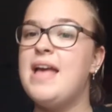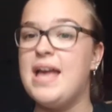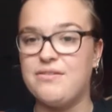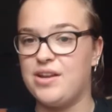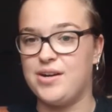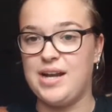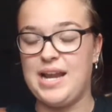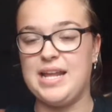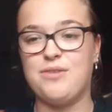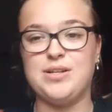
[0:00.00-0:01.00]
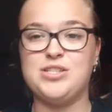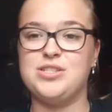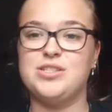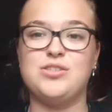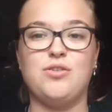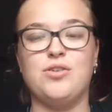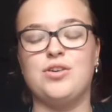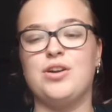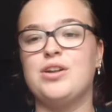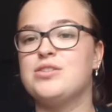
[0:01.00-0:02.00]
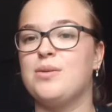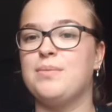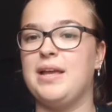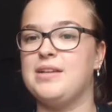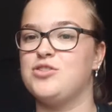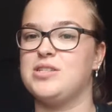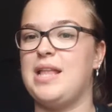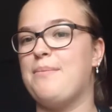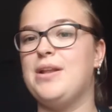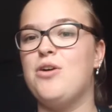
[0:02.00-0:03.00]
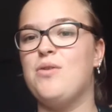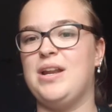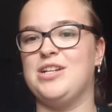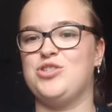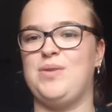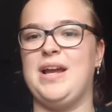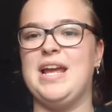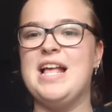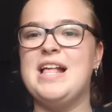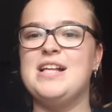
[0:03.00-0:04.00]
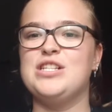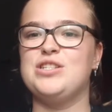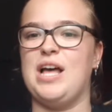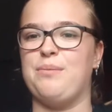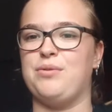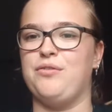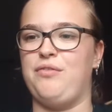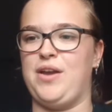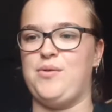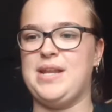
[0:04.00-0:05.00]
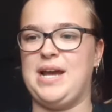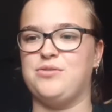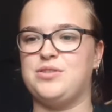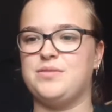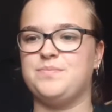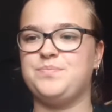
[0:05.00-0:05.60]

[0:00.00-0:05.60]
If there are any questions or something, just let me know and I'll try to help you figure it out.